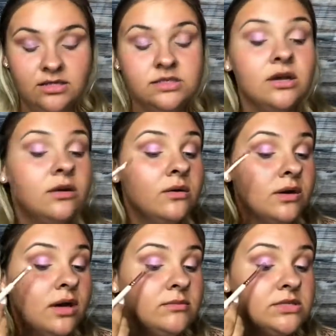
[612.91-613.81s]
So
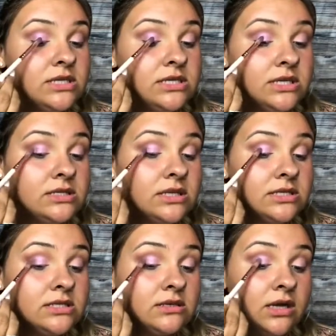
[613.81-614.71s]
I'm just going to take
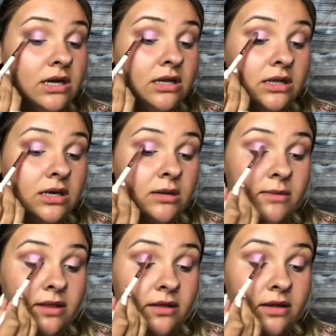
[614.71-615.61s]
Celestial and kind of clean up
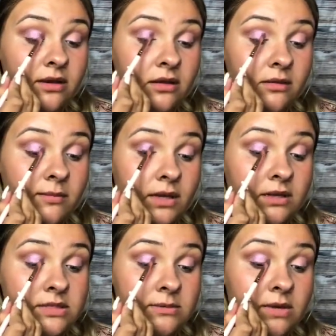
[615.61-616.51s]
my lid
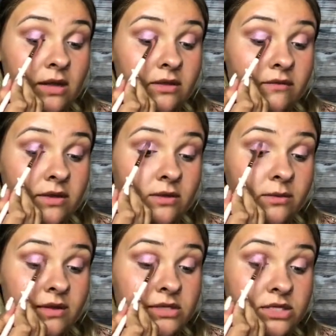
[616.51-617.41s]
because I'm not loving the
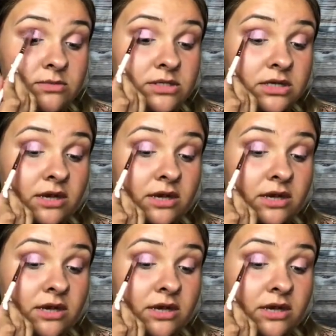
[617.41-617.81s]
way the shimmers look.